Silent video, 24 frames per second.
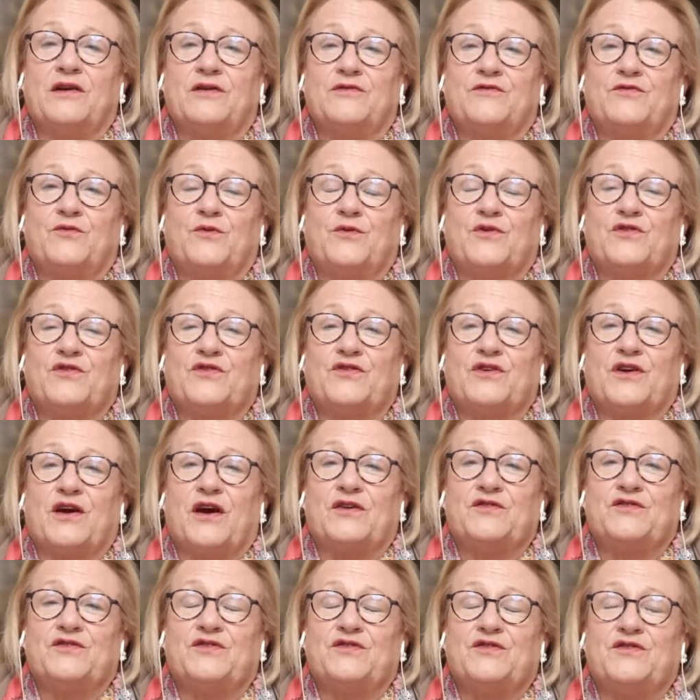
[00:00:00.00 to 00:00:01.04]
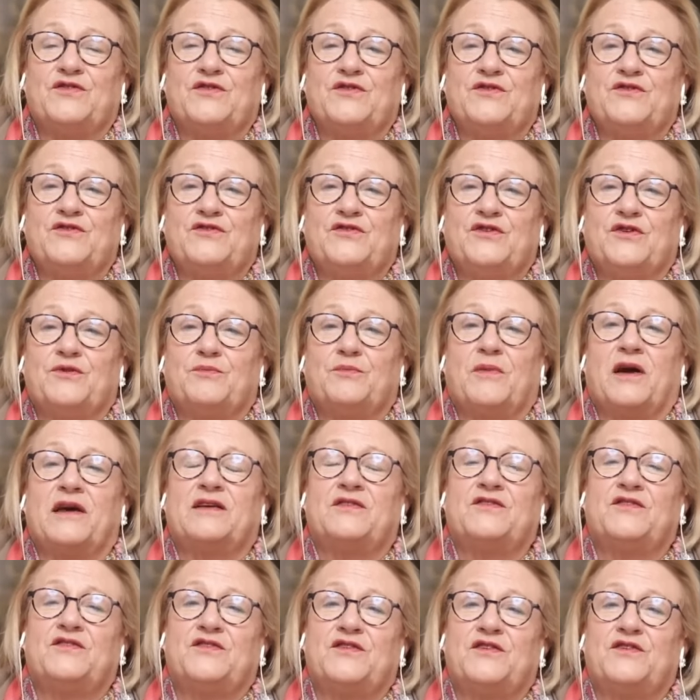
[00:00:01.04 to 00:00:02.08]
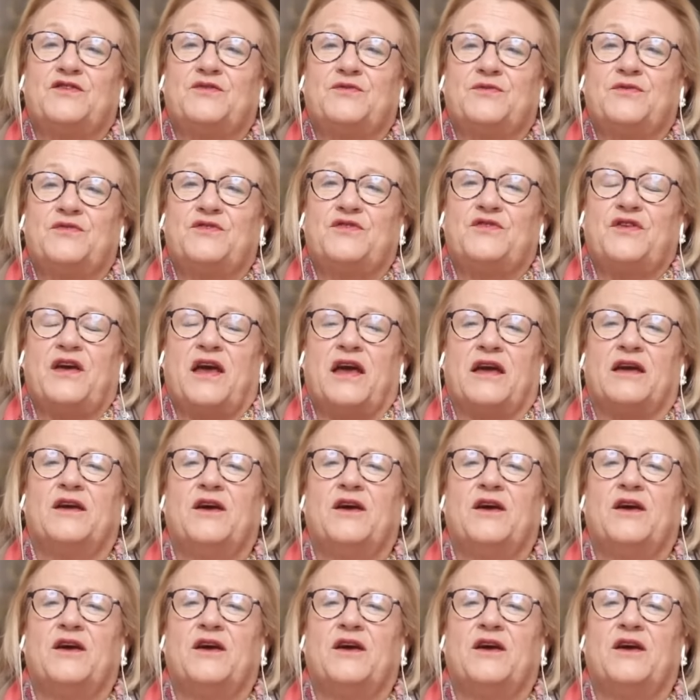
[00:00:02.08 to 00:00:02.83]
enforce the Constitution, my constituents say,